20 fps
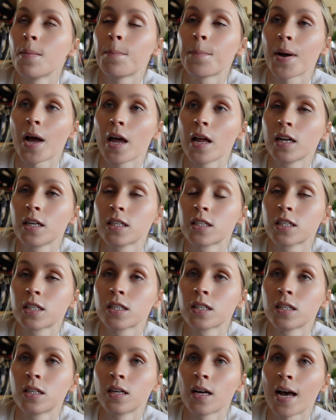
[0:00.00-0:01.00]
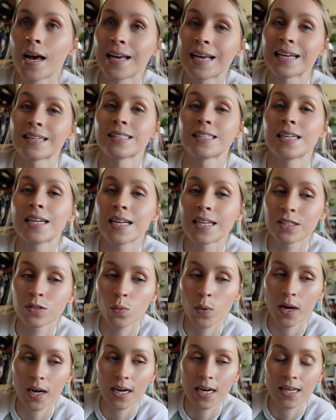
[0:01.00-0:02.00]
but I guess it is
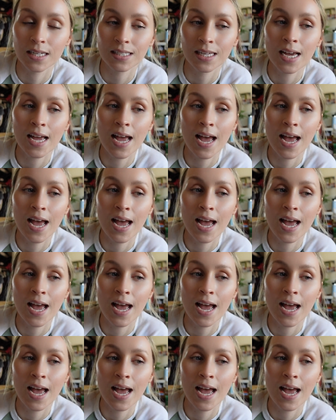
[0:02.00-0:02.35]
what it is.